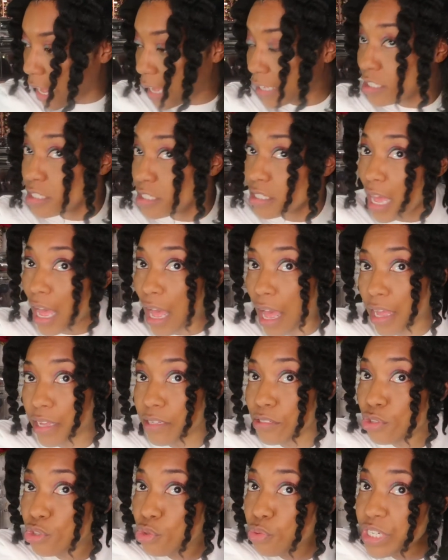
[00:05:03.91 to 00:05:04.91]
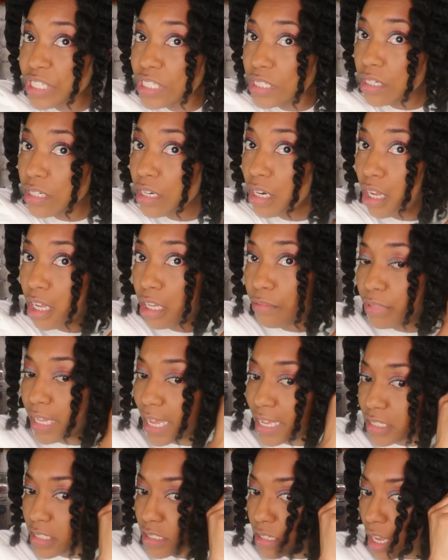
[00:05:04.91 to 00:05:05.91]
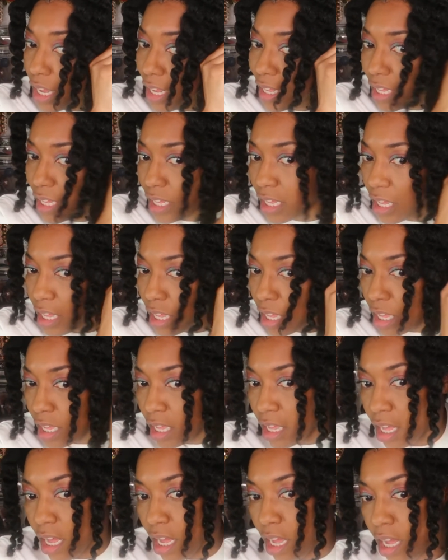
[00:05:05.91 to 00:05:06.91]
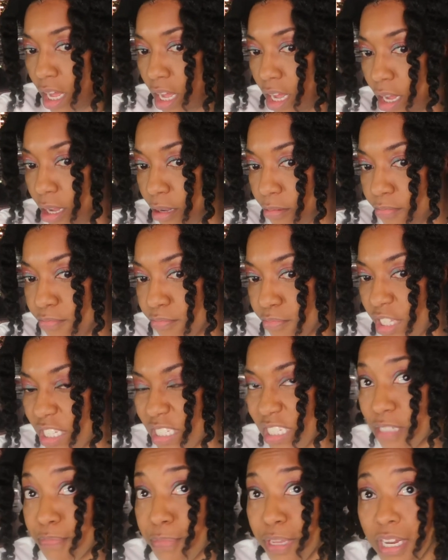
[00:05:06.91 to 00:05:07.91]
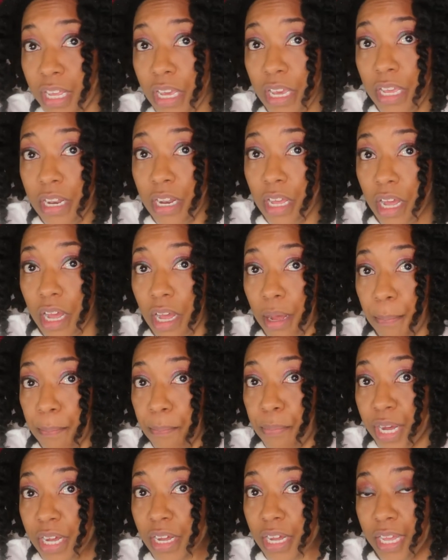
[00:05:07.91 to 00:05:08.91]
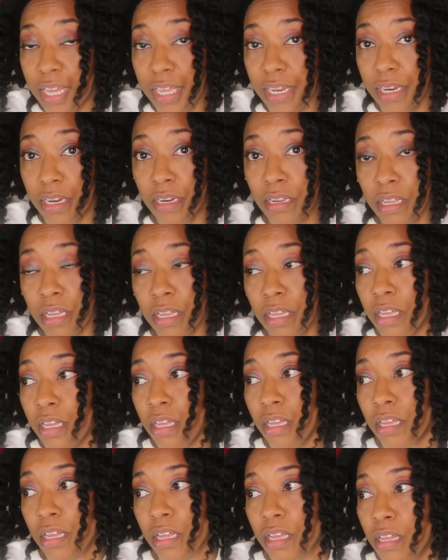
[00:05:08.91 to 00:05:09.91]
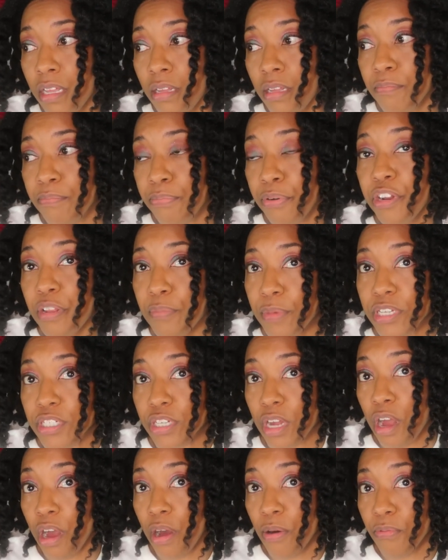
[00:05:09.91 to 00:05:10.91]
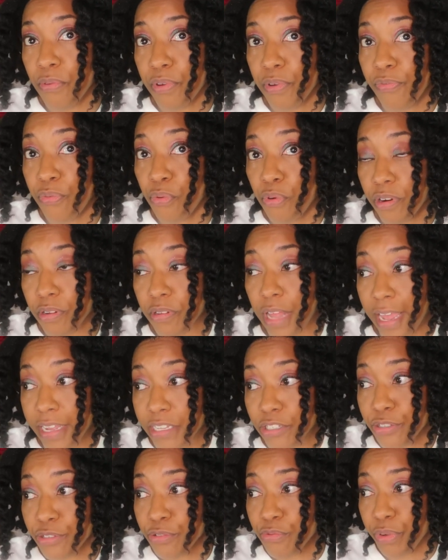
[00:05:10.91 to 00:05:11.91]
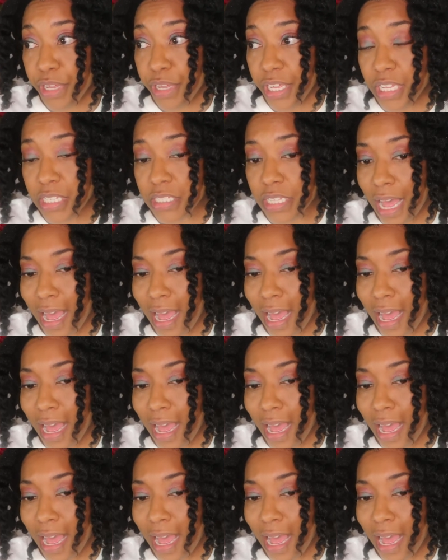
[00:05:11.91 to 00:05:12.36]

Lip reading: I twisted it up last night because it's been in a bun pretty much all for like 2 weeks.